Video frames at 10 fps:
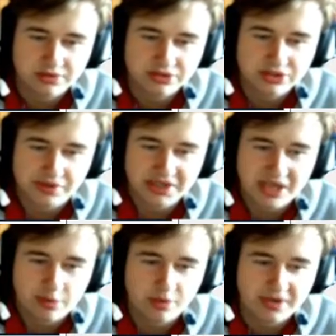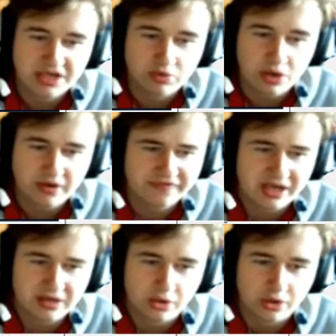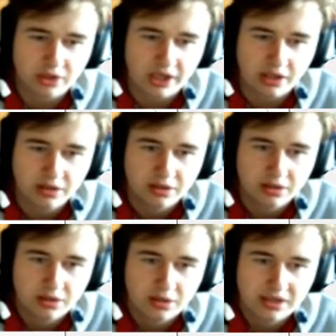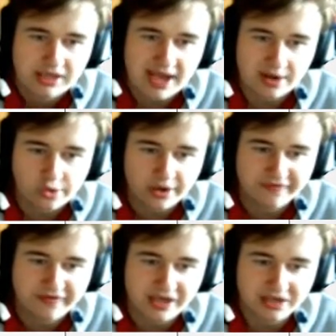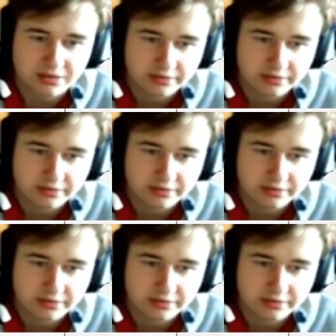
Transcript: Sorry, that would be quarterfinal only. Yeah, quarterfinal.